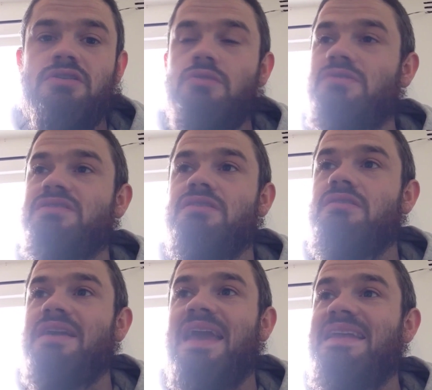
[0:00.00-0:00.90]
You wasn't
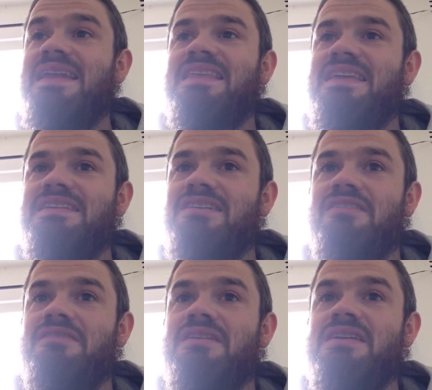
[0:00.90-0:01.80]
getting anything
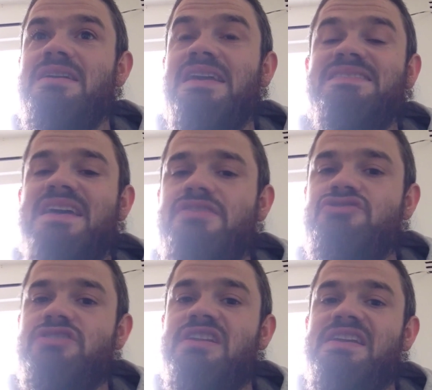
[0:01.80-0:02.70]
done
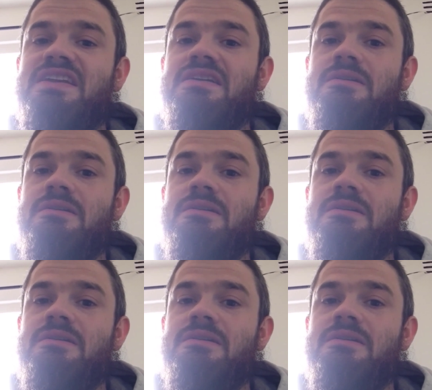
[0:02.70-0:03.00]
intentionally.